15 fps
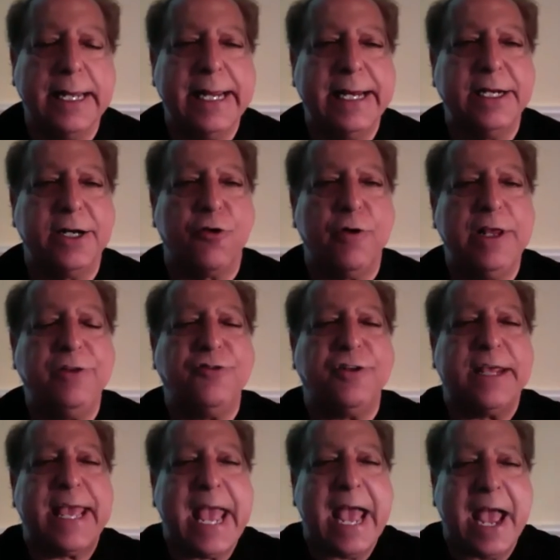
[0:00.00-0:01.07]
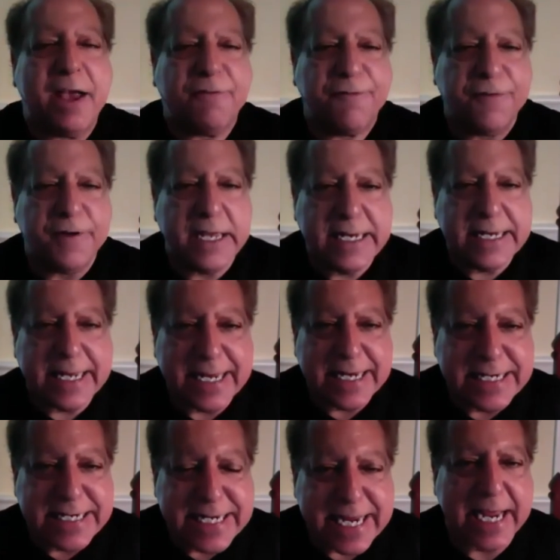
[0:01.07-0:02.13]
Increased caffeine
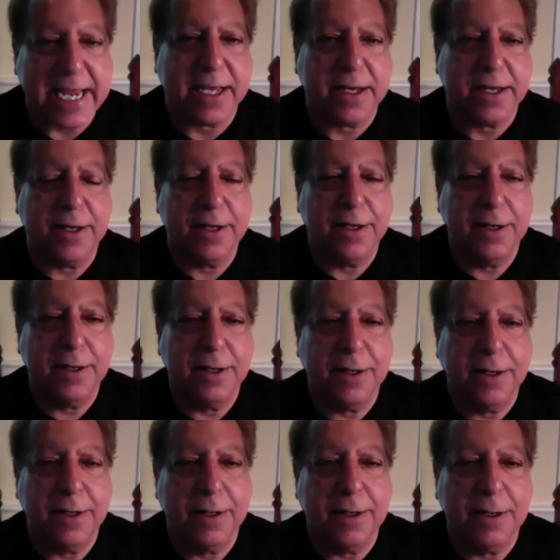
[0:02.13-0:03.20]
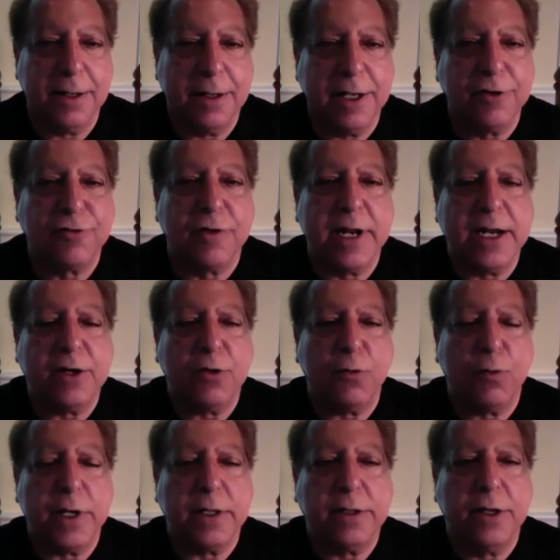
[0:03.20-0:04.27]
intake is linked
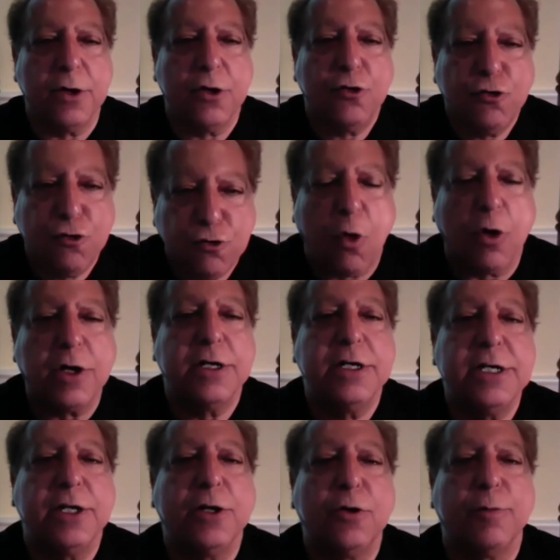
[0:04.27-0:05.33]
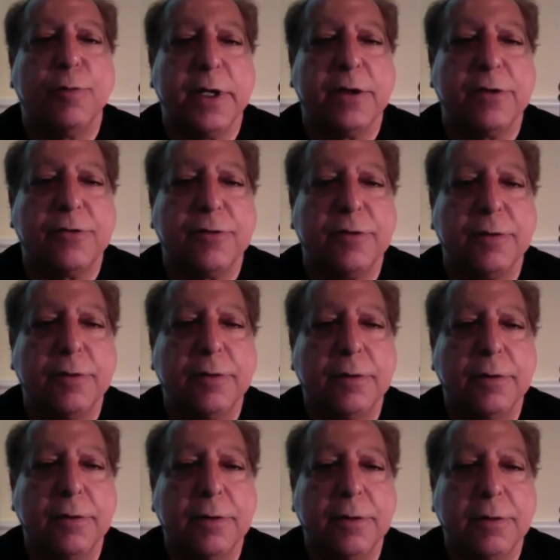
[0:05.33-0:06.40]
with shortened telomeres.
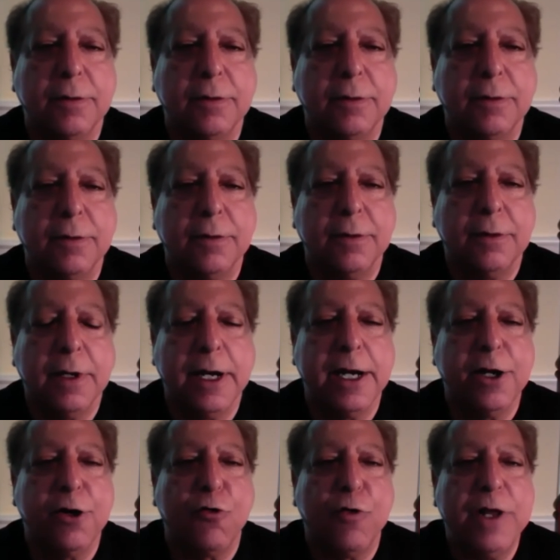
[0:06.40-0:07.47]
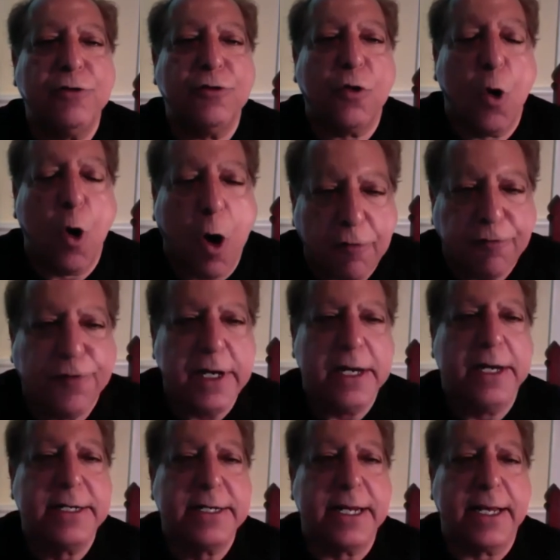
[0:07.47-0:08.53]
Increased coffee
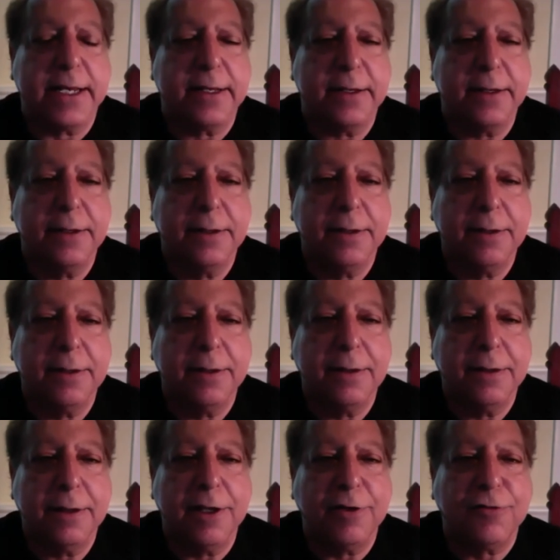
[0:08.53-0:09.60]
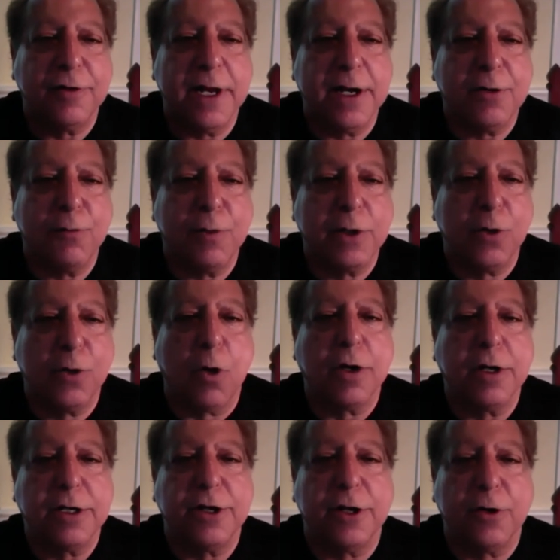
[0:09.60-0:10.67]
intake is linked with
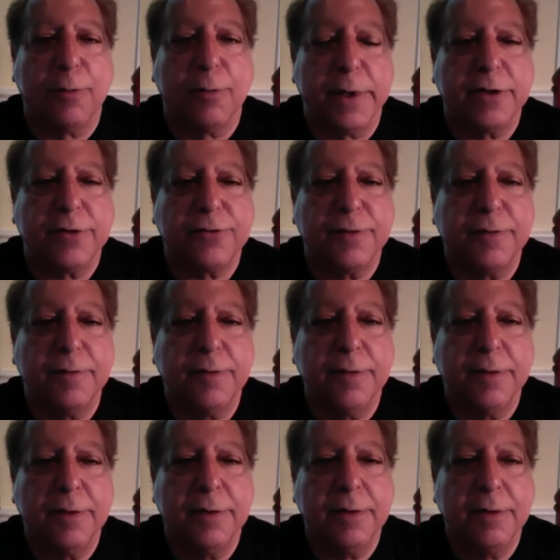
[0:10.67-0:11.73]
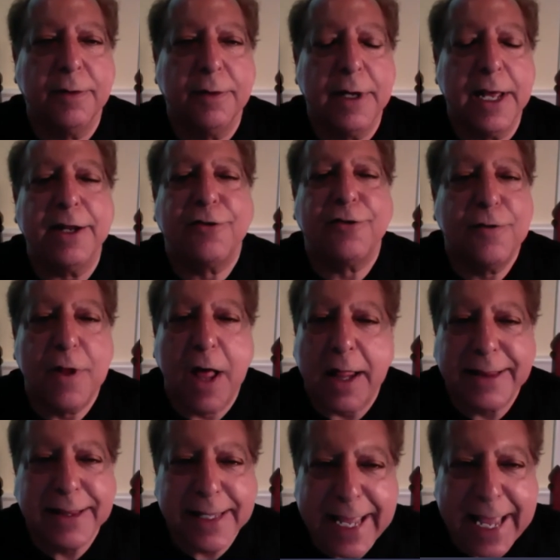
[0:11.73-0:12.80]
longer telomeres. It's
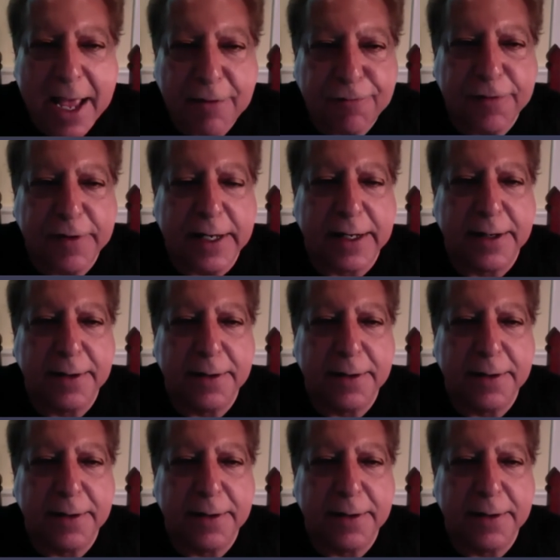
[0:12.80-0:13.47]
not the caffeine.